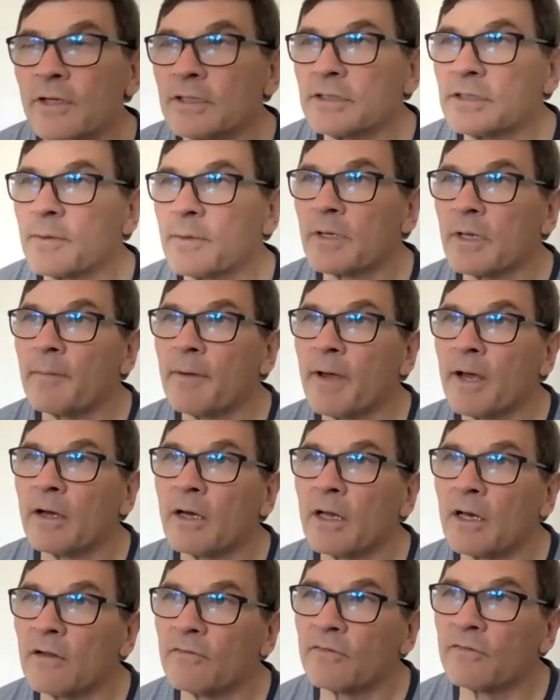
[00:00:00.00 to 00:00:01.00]
There's something
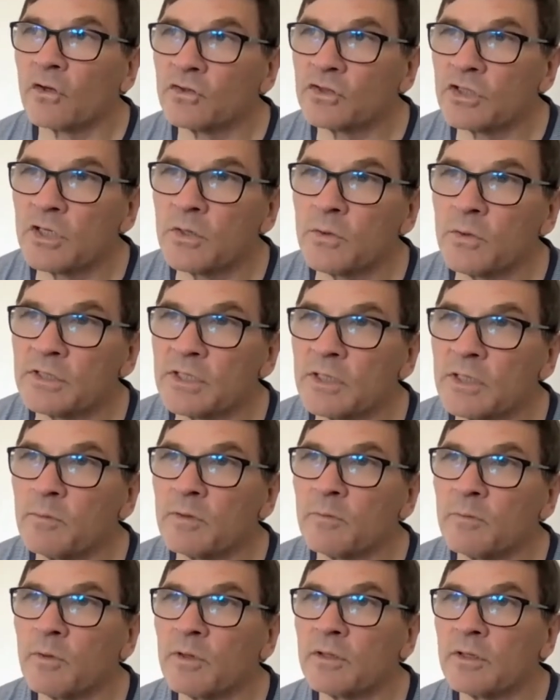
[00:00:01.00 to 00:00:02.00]
about kind of continuity
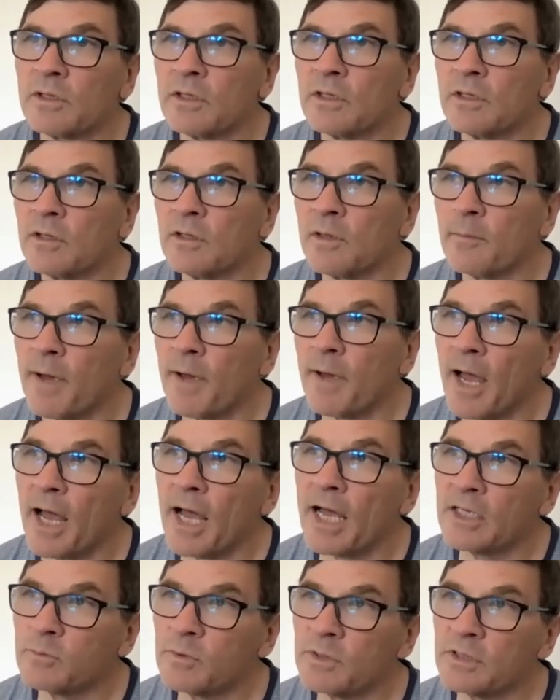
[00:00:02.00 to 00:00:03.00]
with with the
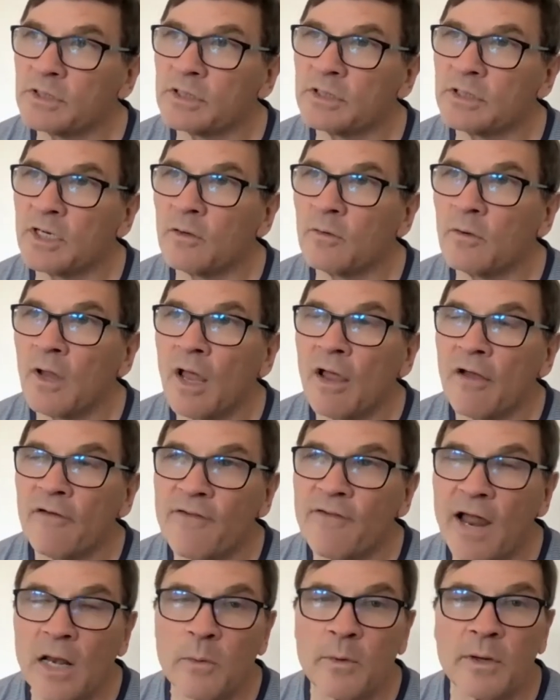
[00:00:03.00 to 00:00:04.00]
past, which is you know
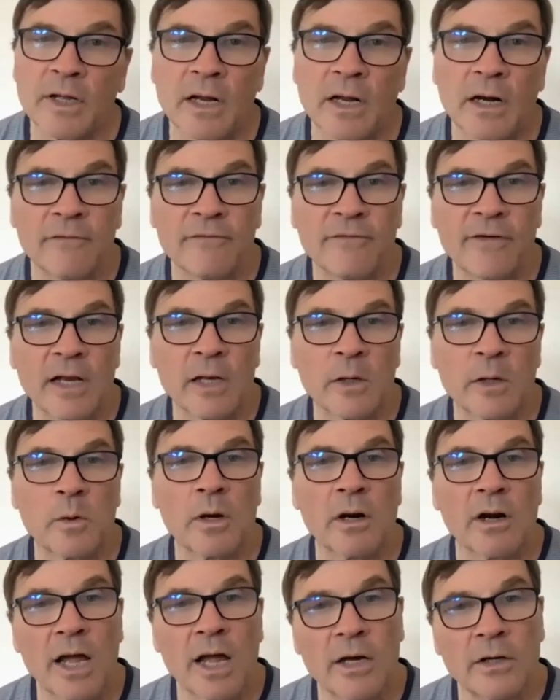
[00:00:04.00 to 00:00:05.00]
valuing our valuing
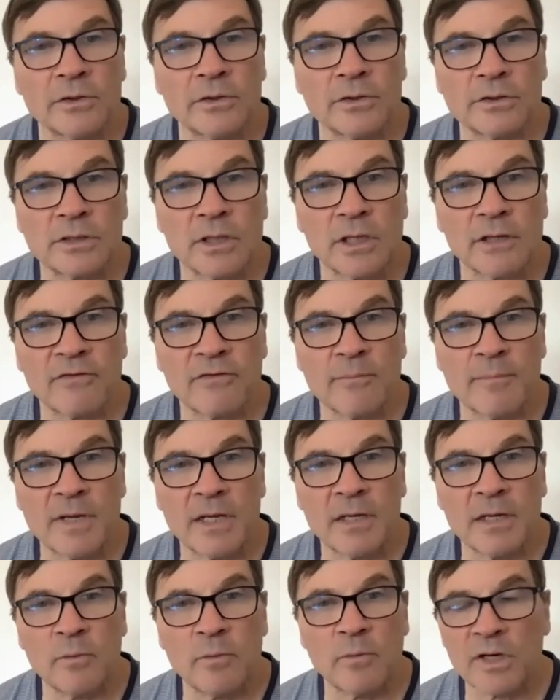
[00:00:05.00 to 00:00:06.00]
our elders. Like for
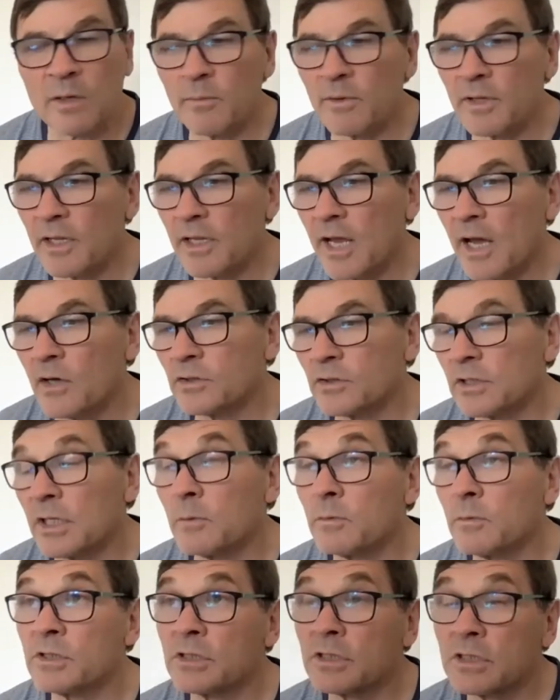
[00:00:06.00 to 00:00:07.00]
me, working with the mm.
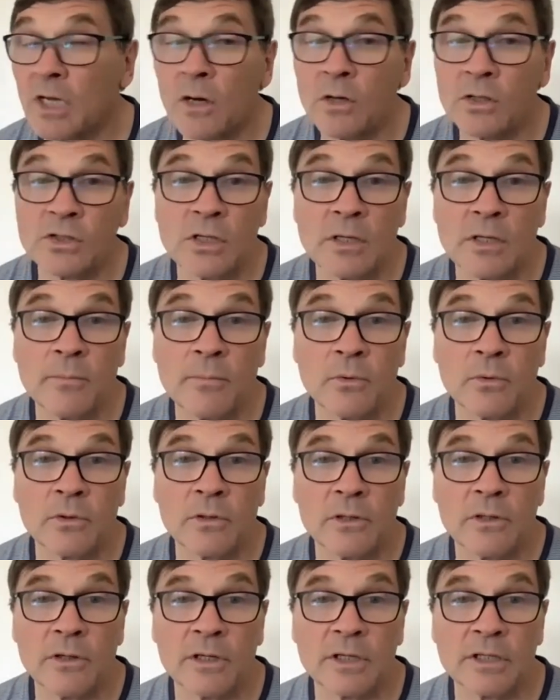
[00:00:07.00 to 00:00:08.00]
elderly was such an
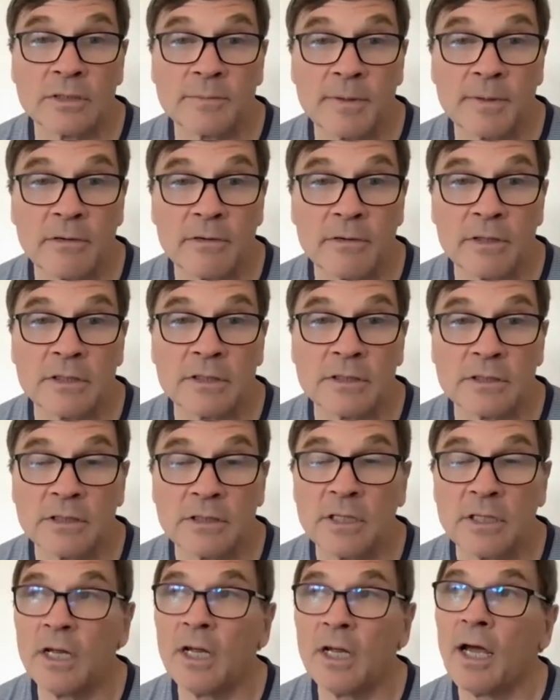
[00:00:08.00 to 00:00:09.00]
important learning experience,
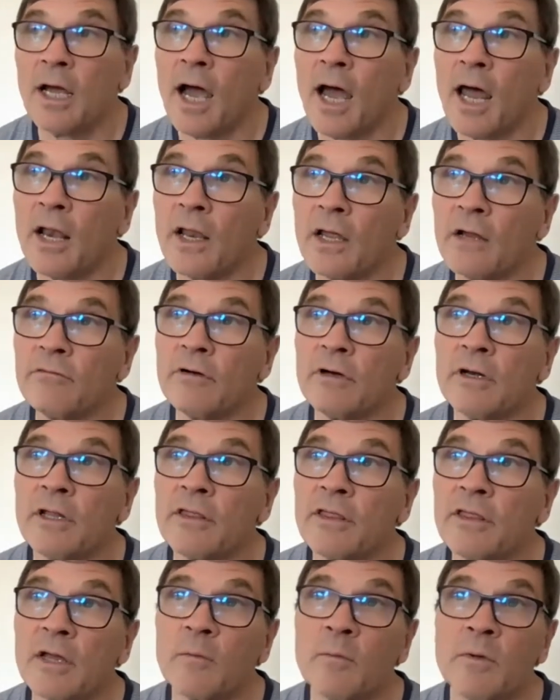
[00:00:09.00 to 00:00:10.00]
mm. and I really
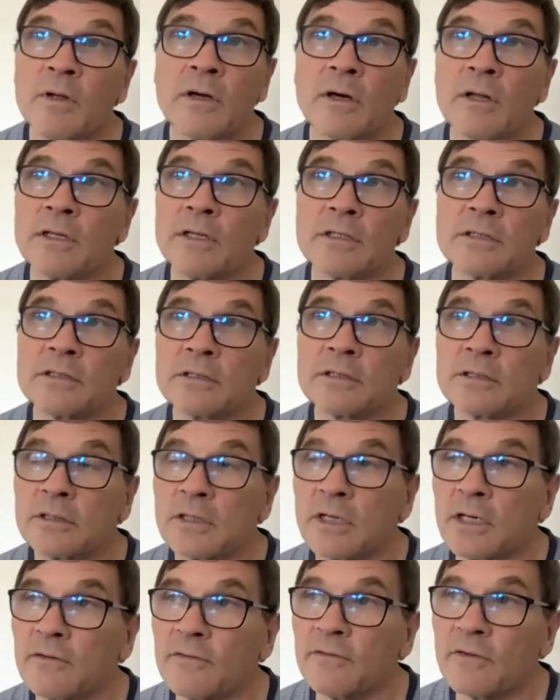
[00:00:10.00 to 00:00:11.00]
think we've got this
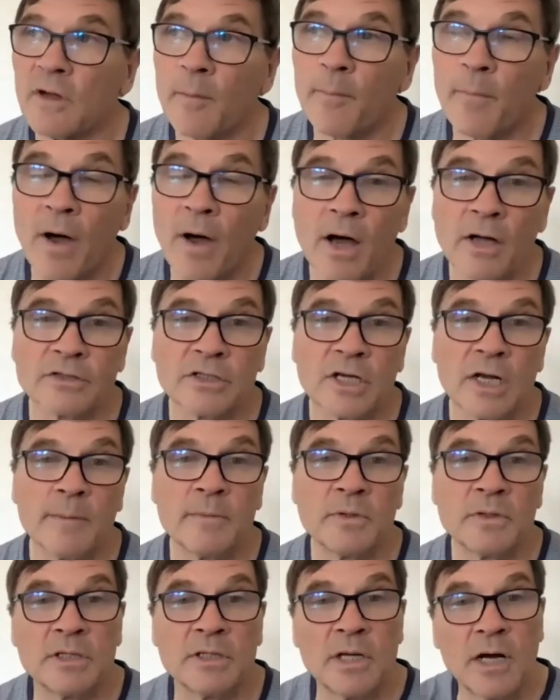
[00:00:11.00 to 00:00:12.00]
kind of apartheid
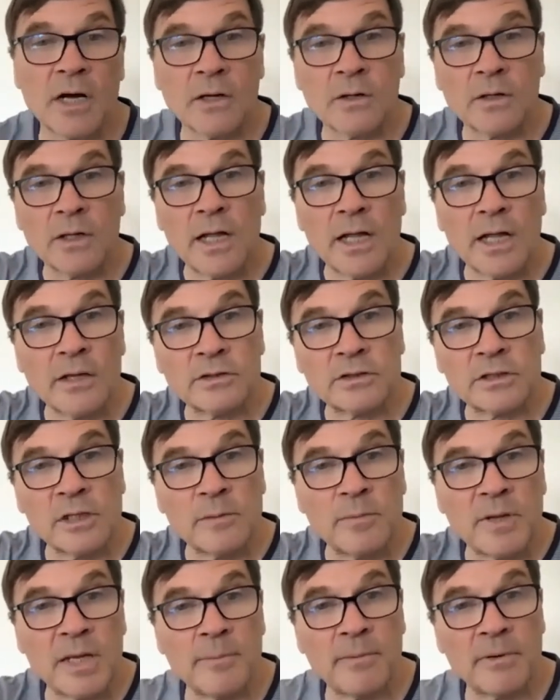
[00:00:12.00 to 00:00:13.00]
between
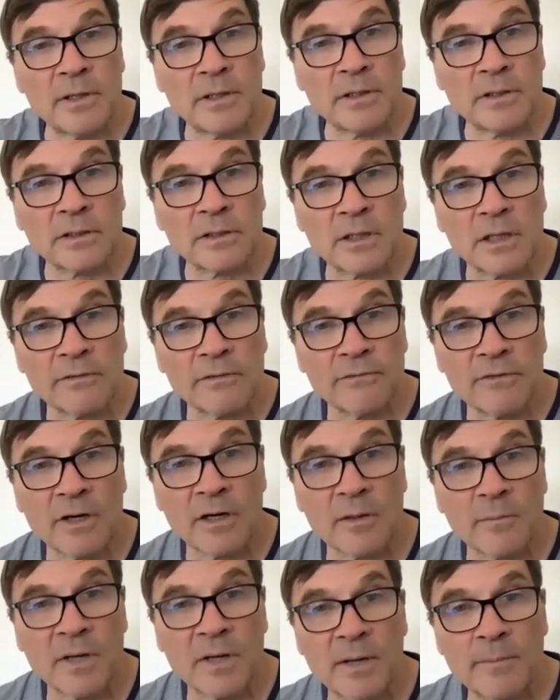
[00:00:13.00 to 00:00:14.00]
elderly people and kind of
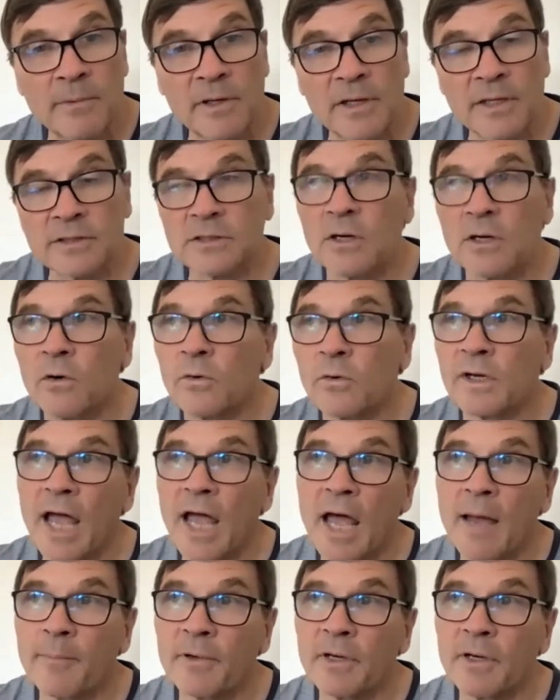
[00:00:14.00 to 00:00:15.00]
young people. There's a whole yeah.
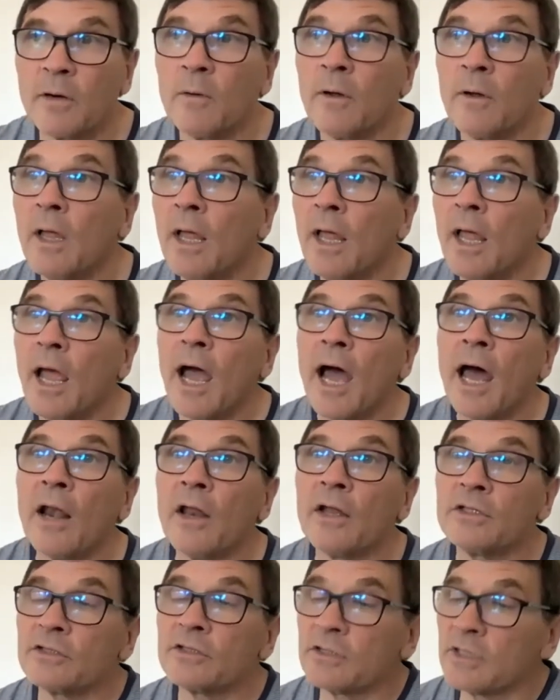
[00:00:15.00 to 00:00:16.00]
gap, you know, and
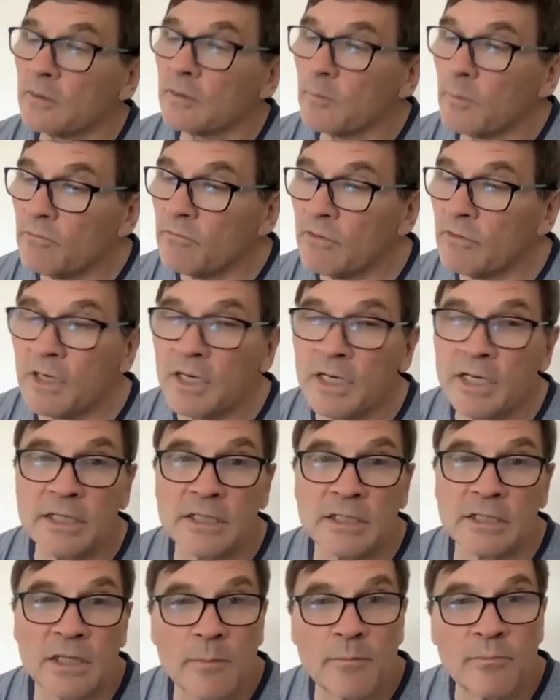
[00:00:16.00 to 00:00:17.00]
I just think we really
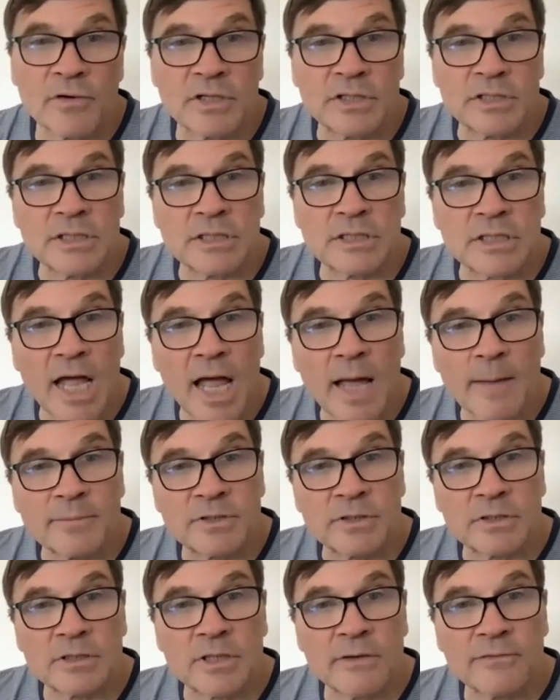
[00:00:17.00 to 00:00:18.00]
need to kind of bridge these
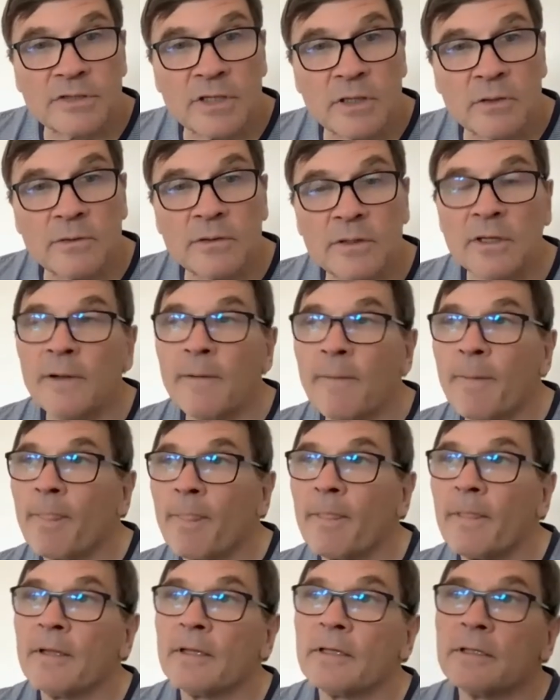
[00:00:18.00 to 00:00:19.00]
gaps and stuff. So
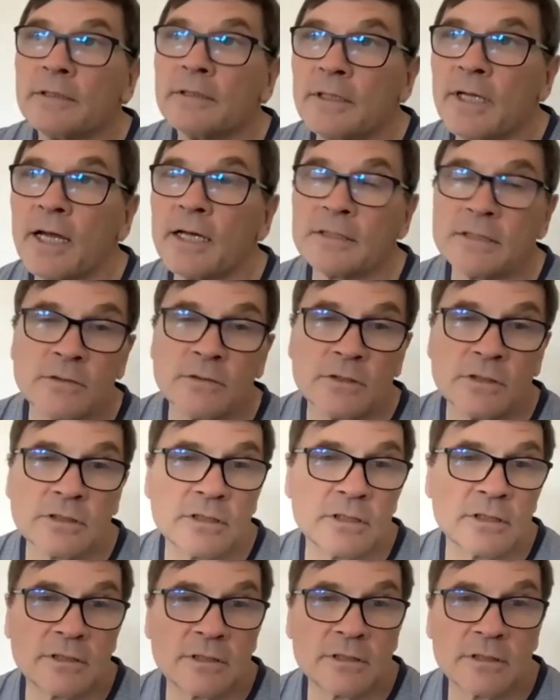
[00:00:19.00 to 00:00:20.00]
yeah, so
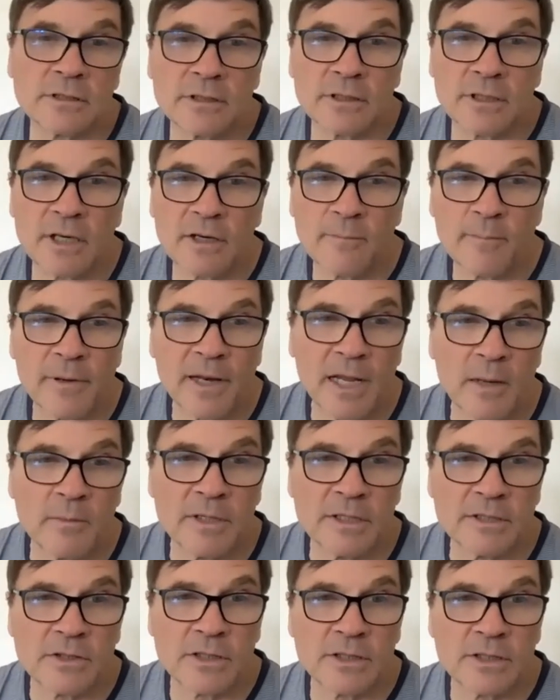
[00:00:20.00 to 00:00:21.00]
just to kind of play
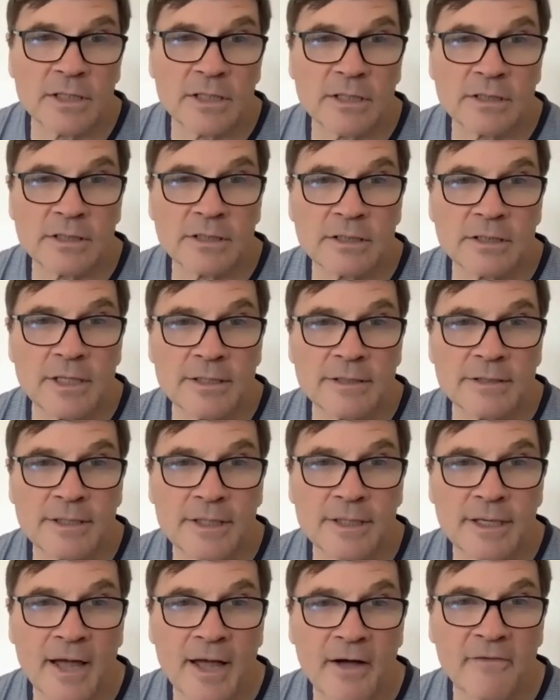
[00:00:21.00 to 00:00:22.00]
with these ideas is
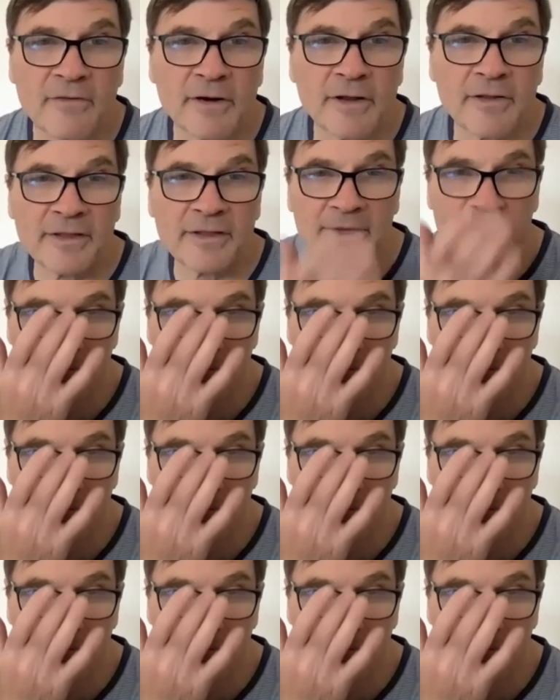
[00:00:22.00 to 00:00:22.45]
is helpful, I think.